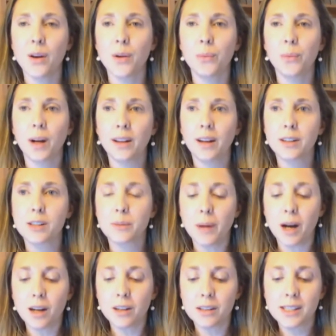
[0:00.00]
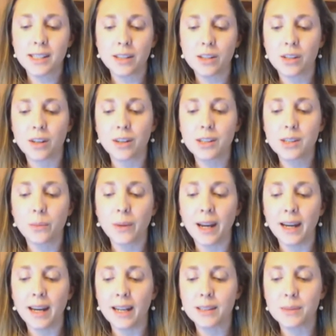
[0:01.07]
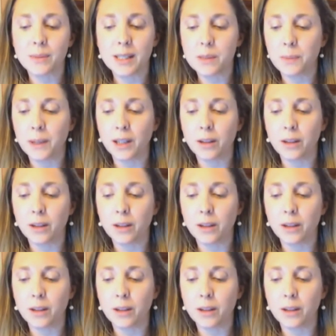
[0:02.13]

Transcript: While our democracy churns away as we speak,